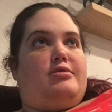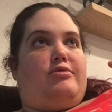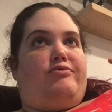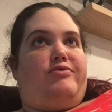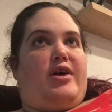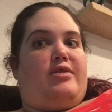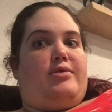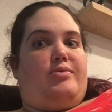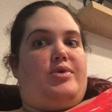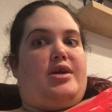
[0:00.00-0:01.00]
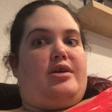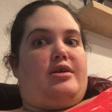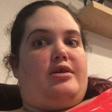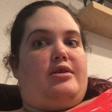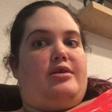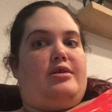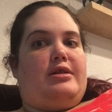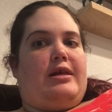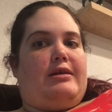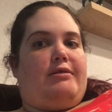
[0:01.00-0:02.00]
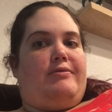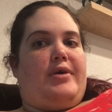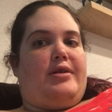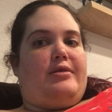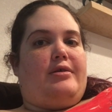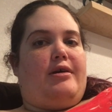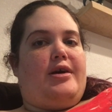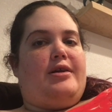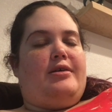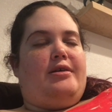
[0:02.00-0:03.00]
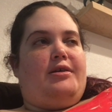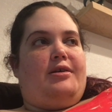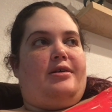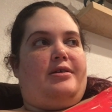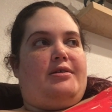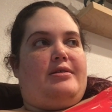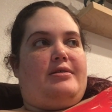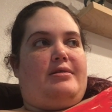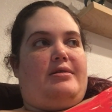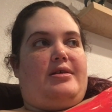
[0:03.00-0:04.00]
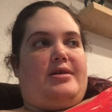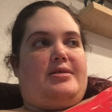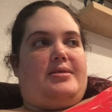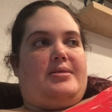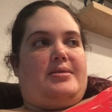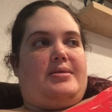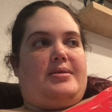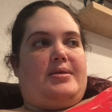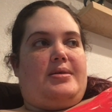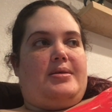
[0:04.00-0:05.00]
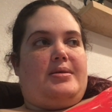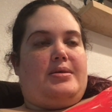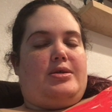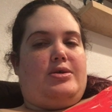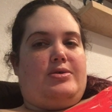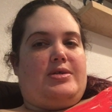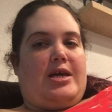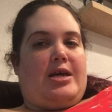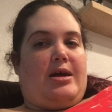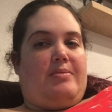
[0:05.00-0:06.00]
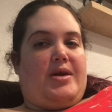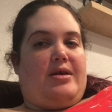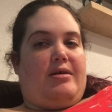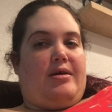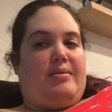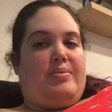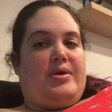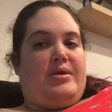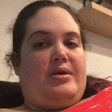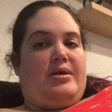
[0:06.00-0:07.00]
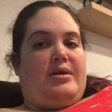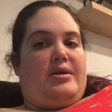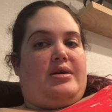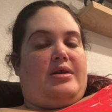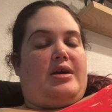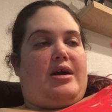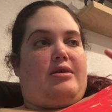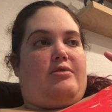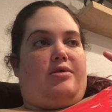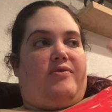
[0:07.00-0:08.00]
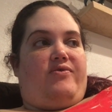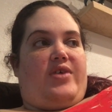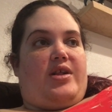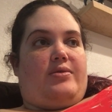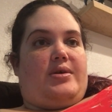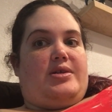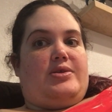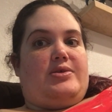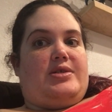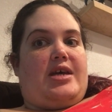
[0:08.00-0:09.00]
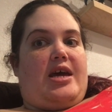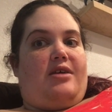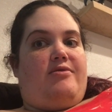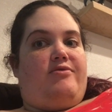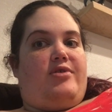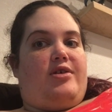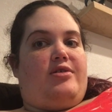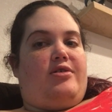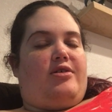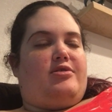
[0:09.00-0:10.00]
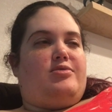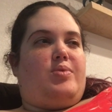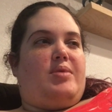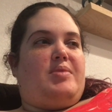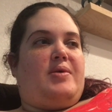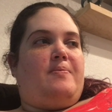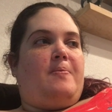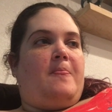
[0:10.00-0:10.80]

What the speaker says: the following week, like the fall, not this Tuesday coming up. I go the following Tuesday for another doctor's appointment.